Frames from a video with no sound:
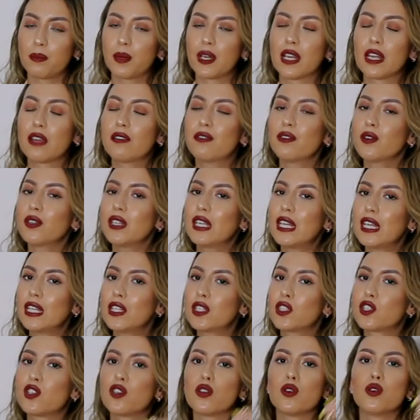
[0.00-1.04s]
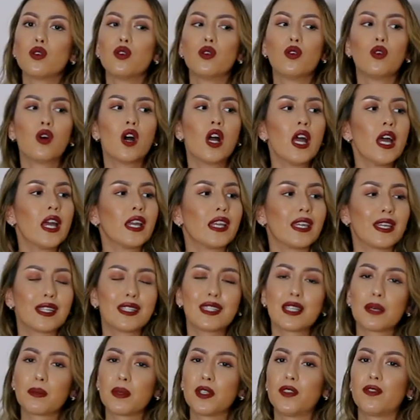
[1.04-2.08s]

but if you need to get some